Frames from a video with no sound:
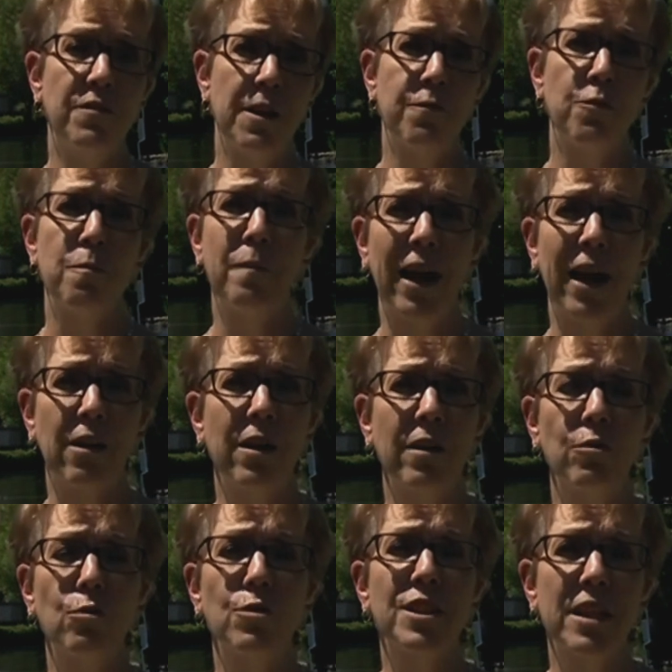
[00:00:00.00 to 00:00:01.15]
of different
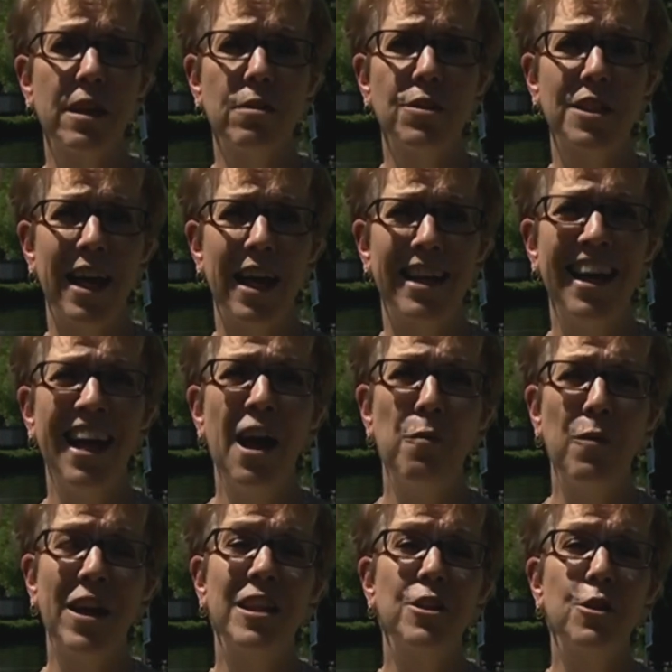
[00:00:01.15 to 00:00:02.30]
background or skill set.
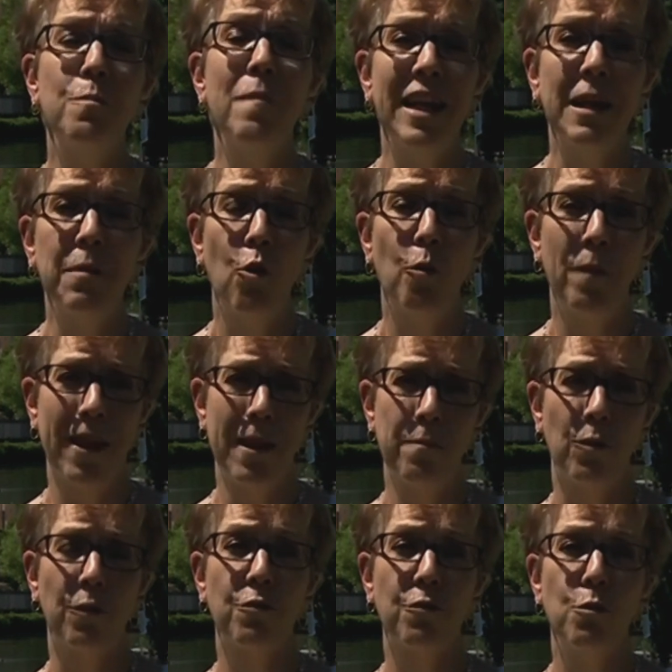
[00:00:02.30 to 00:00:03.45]
We can do many more
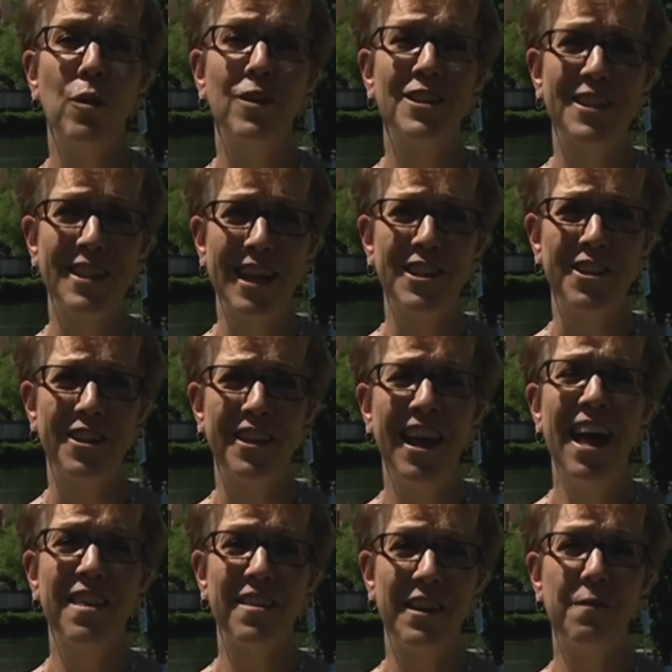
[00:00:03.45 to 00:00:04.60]
people through one session
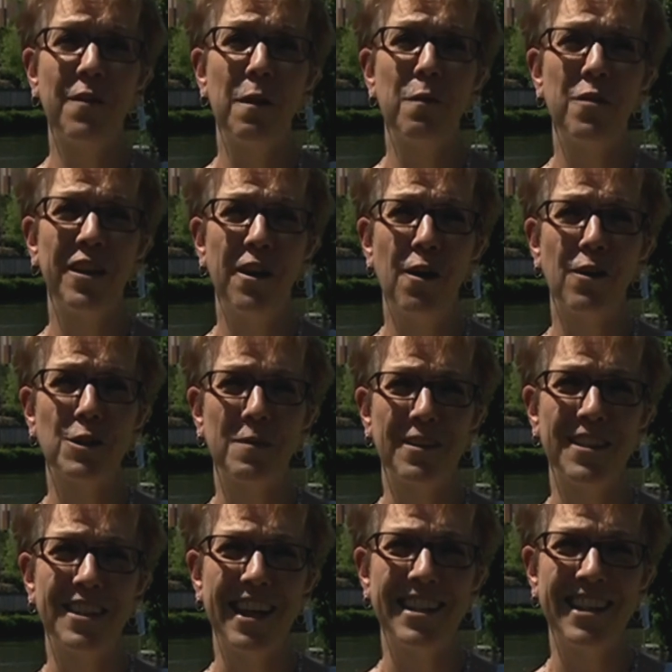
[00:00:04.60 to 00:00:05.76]
than if they were in the
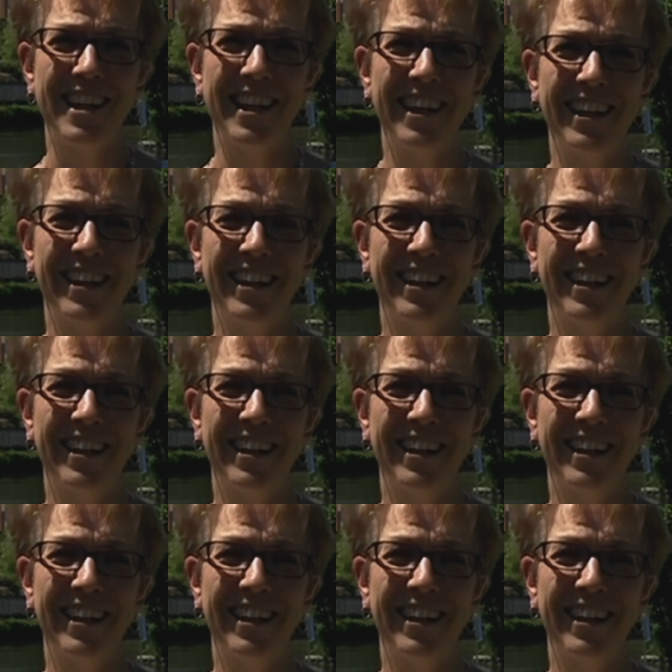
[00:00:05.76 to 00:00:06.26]
hospital setting.